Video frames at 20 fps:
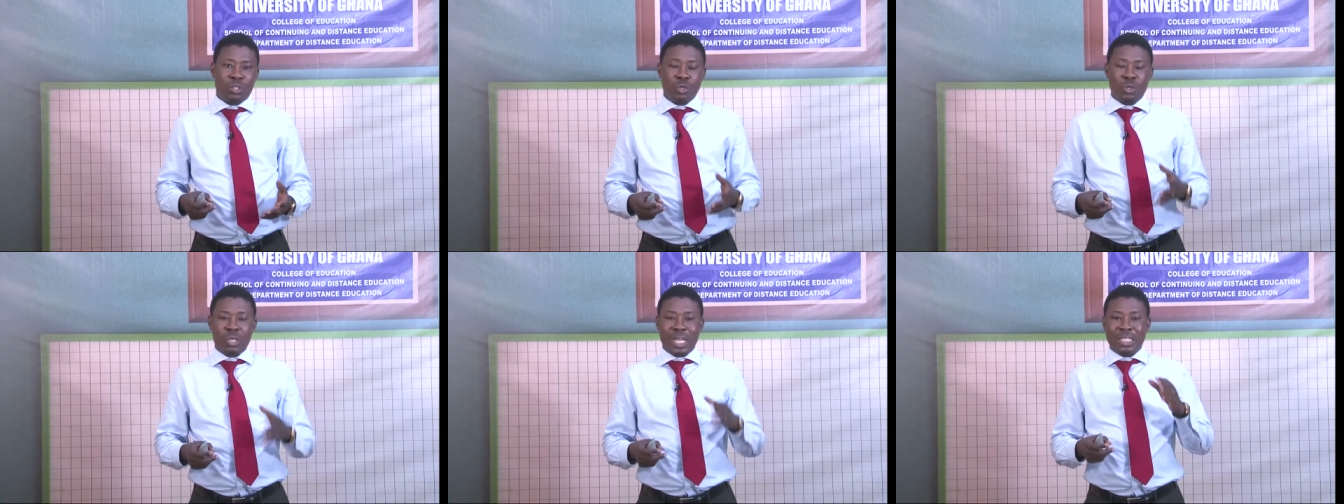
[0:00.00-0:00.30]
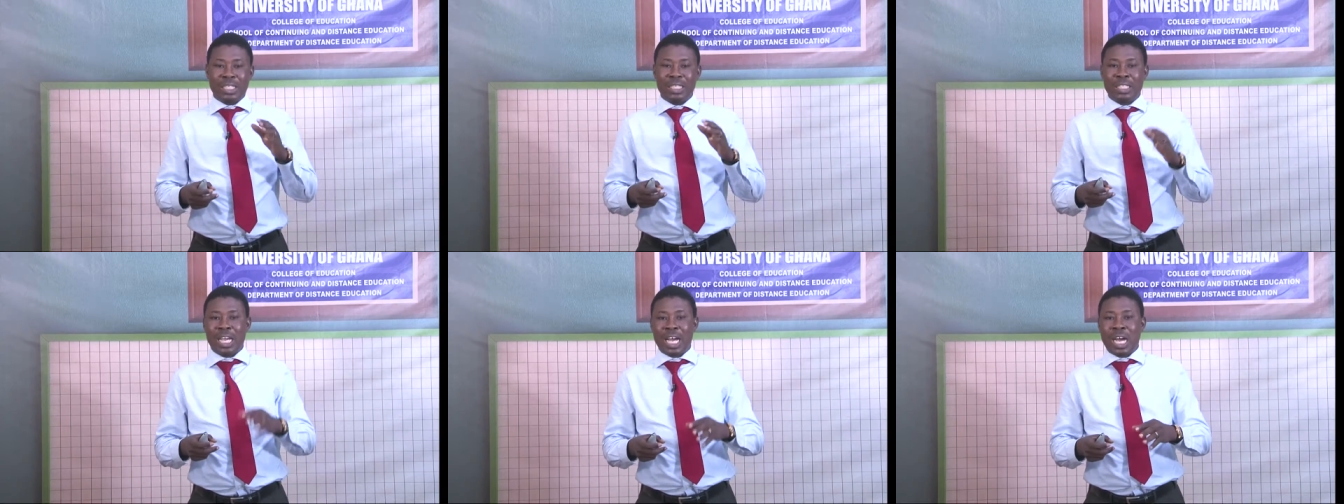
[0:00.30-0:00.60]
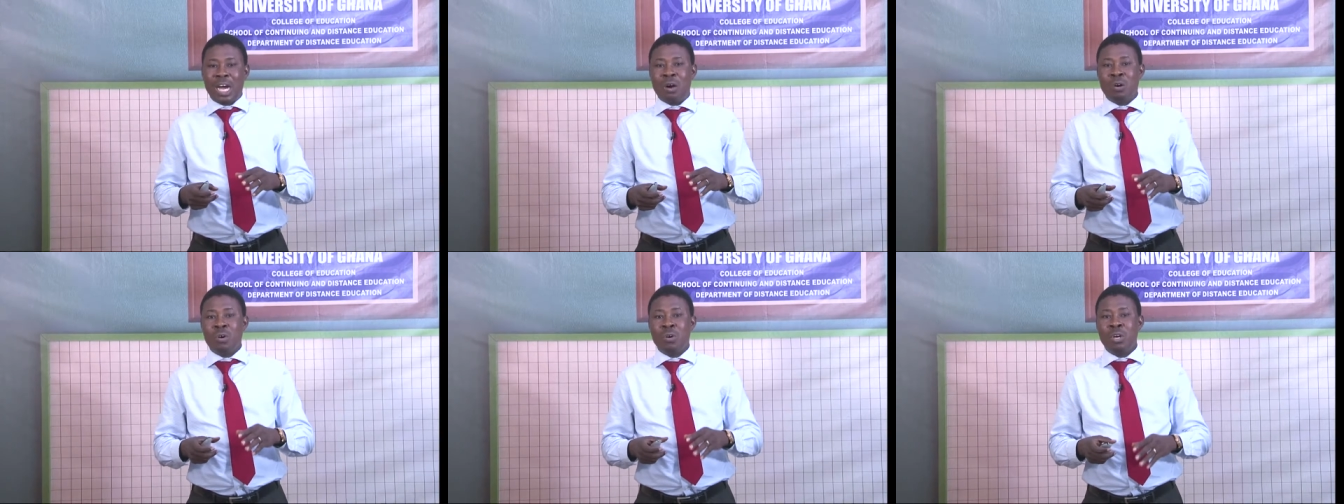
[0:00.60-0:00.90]
So that is
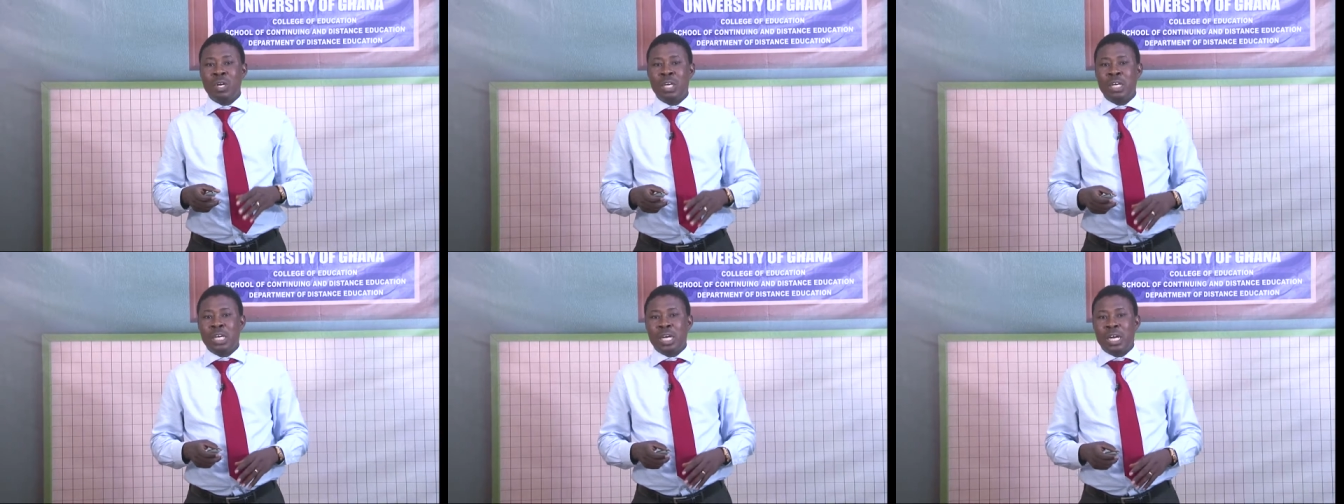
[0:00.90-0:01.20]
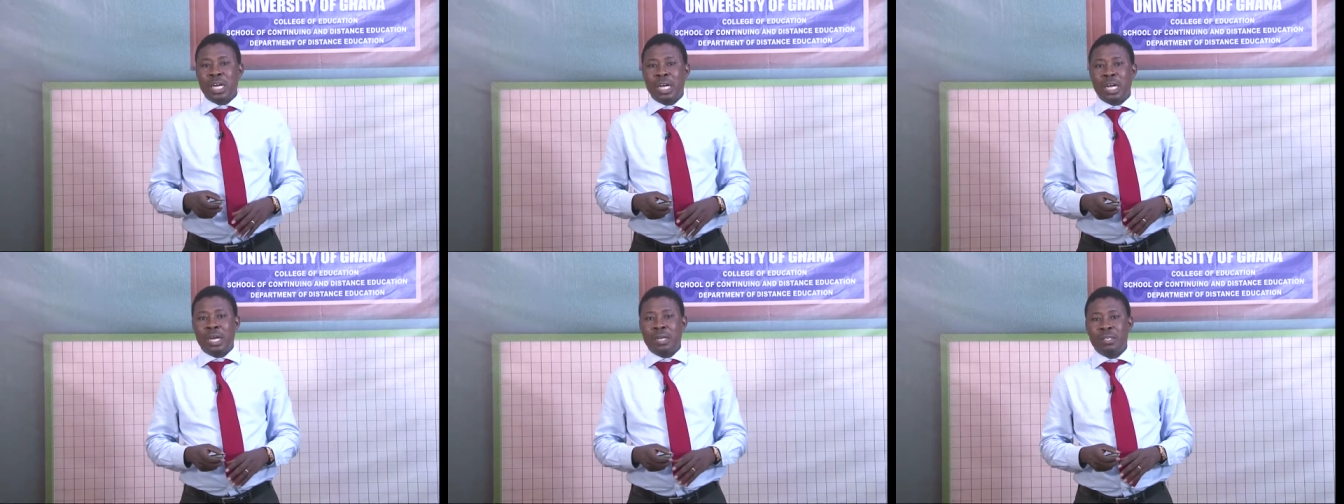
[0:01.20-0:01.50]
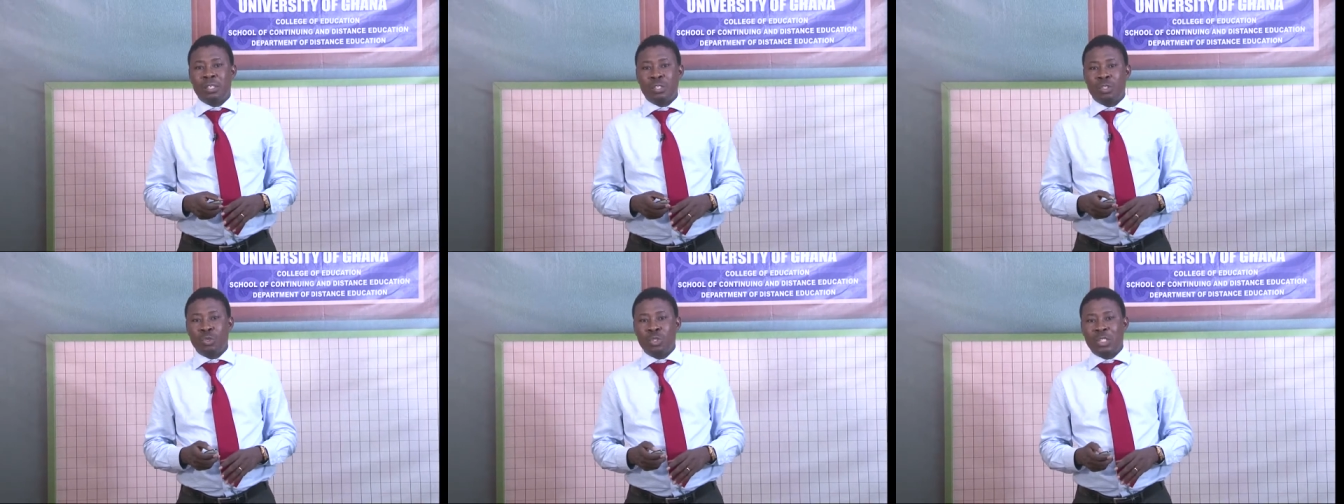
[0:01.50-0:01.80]
how uh,
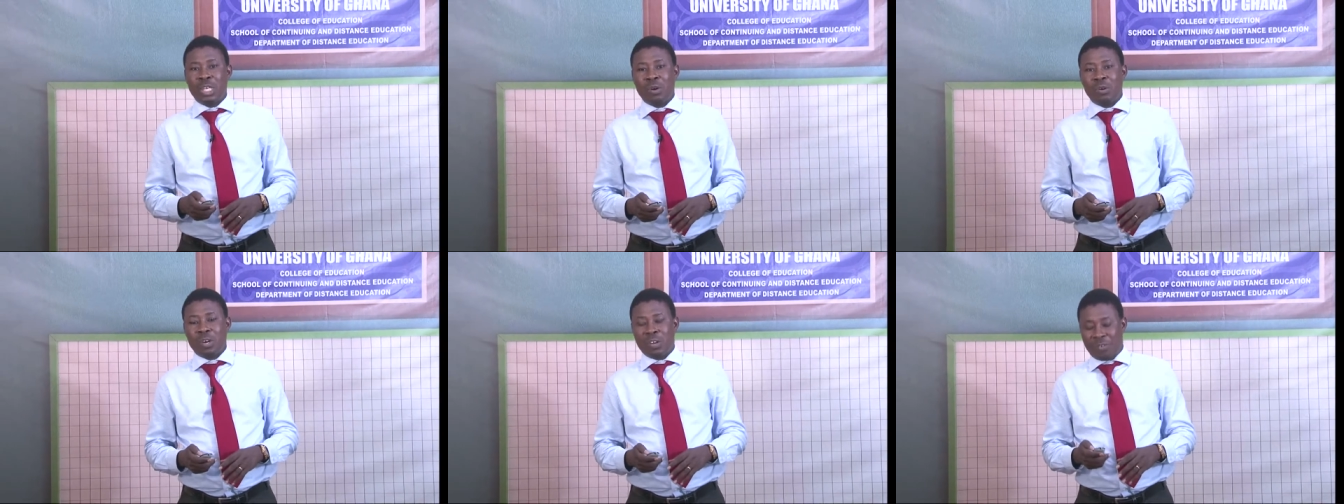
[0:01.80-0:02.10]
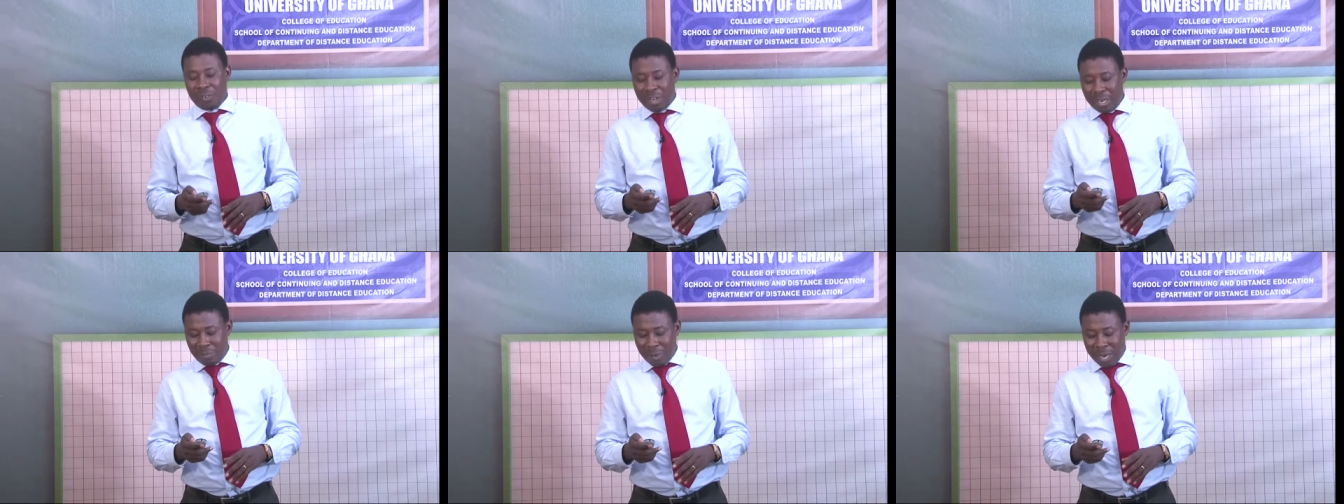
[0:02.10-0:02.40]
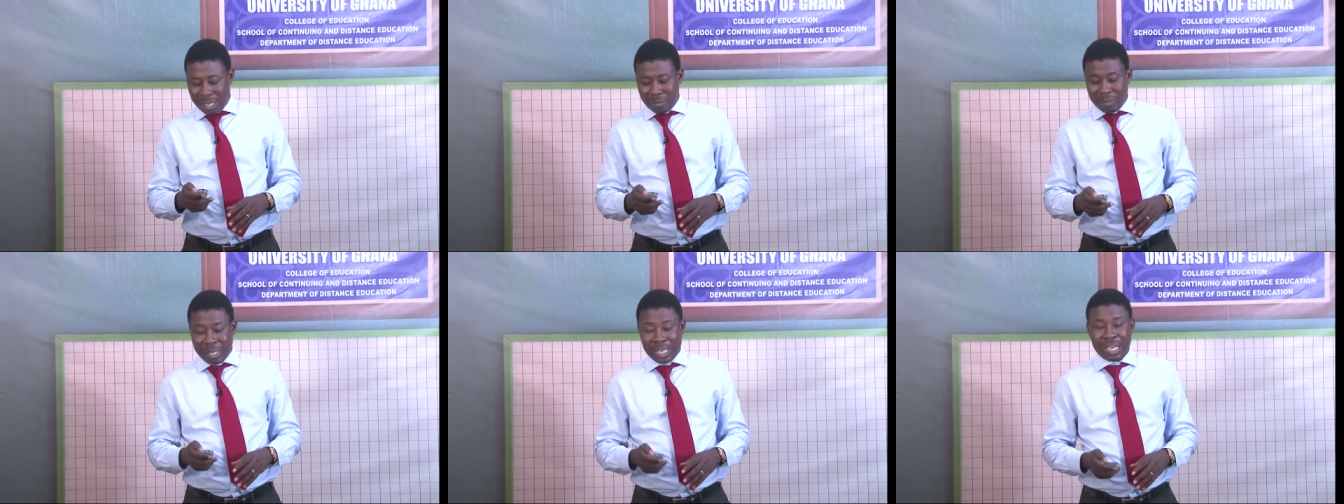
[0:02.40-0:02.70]
the Social Welfare
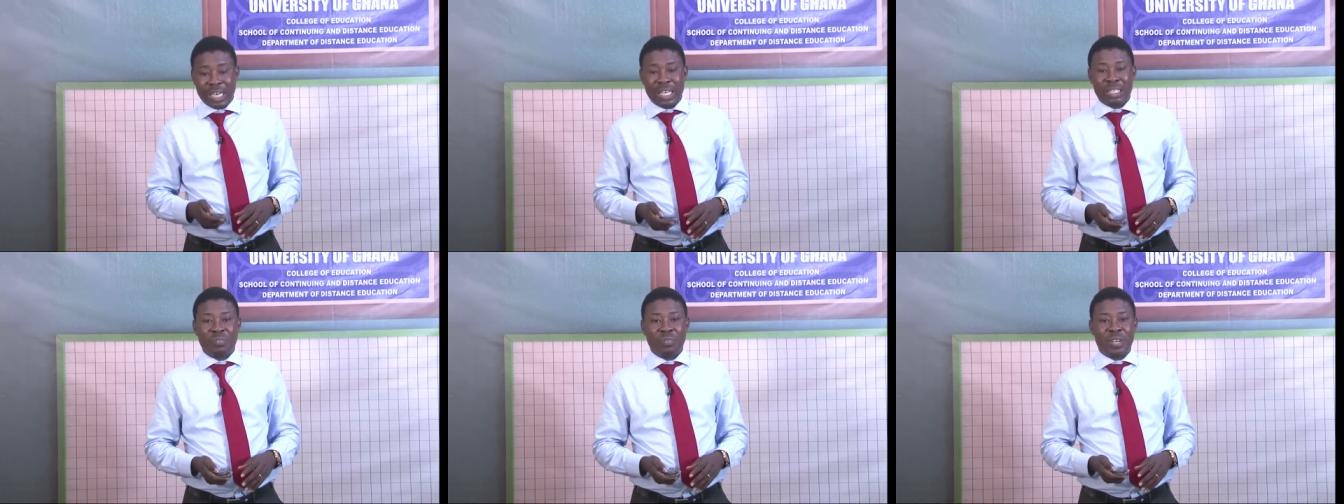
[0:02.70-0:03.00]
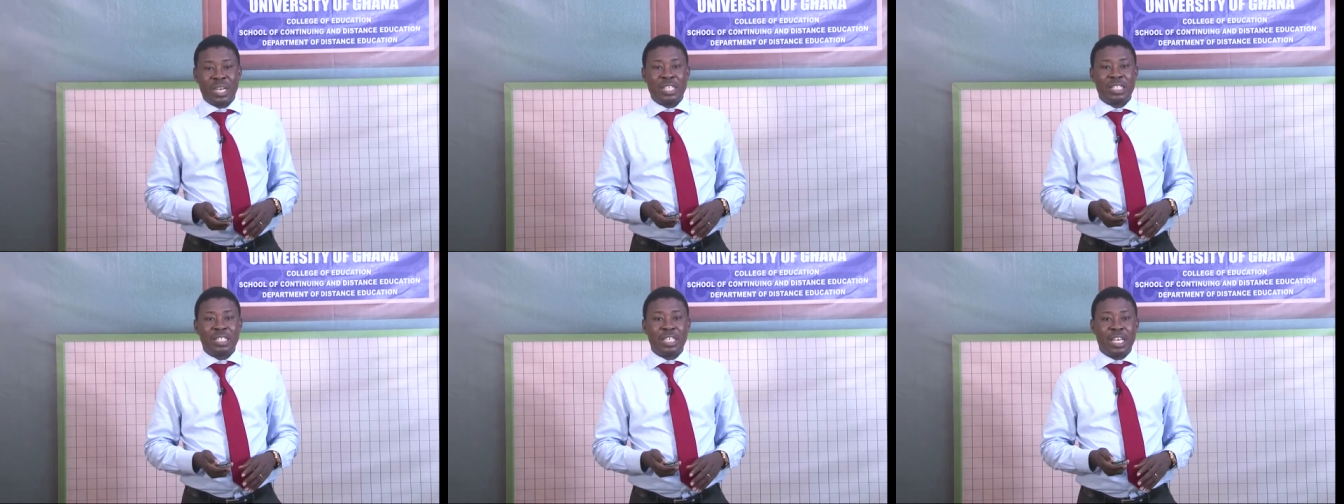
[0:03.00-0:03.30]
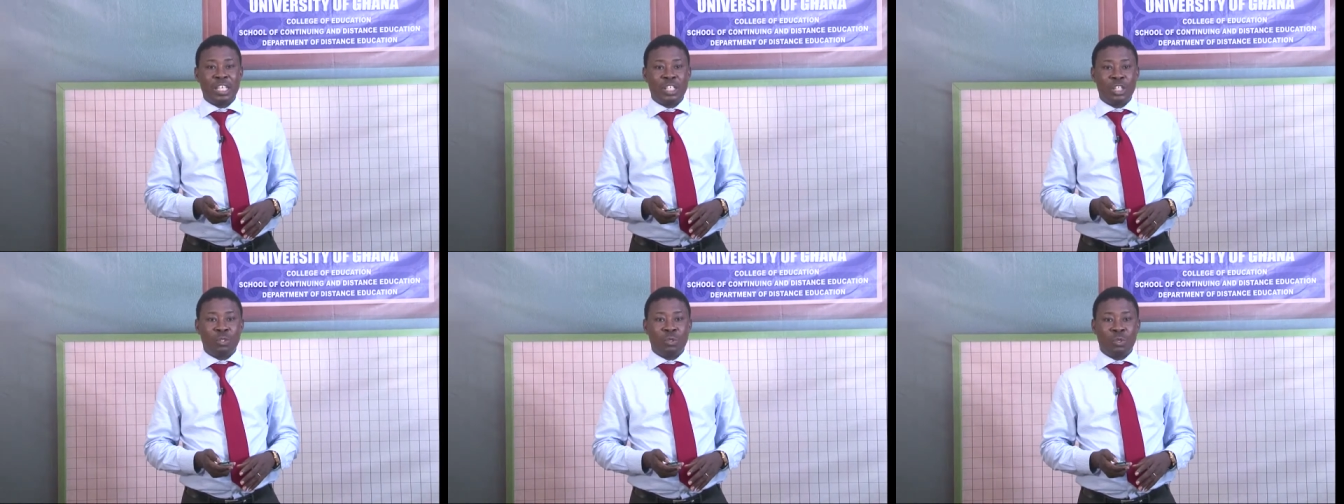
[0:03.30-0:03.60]
Department classifies
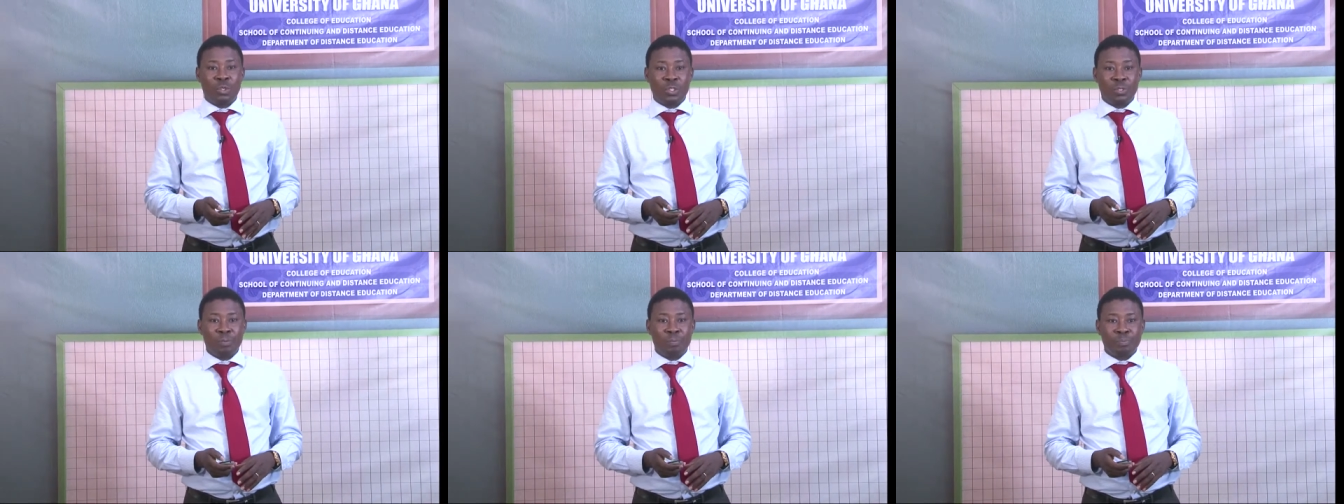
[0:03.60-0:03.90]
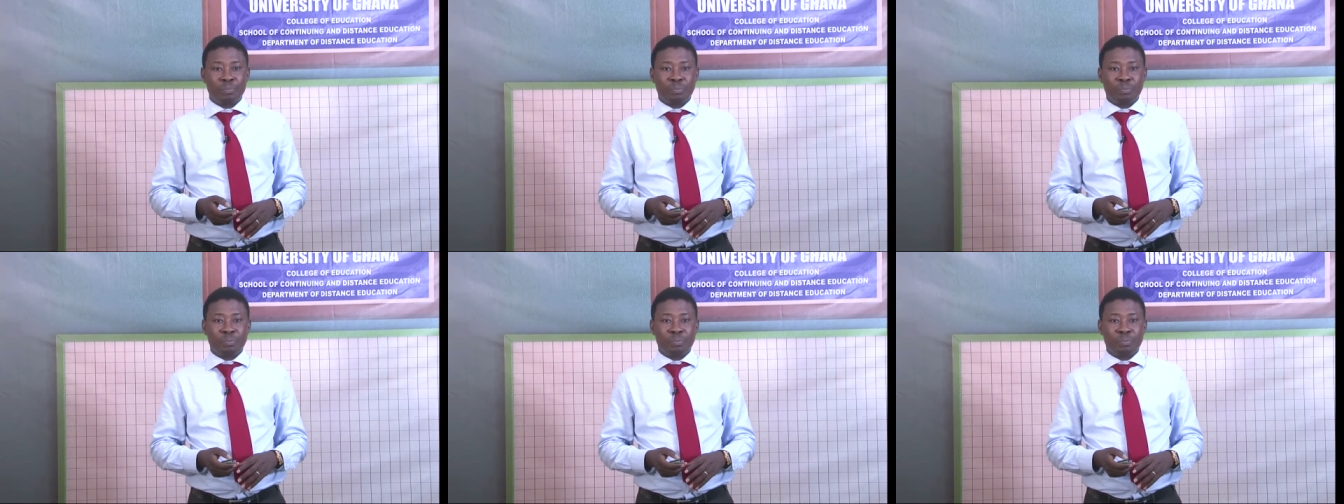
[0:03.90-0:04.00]
NGOs.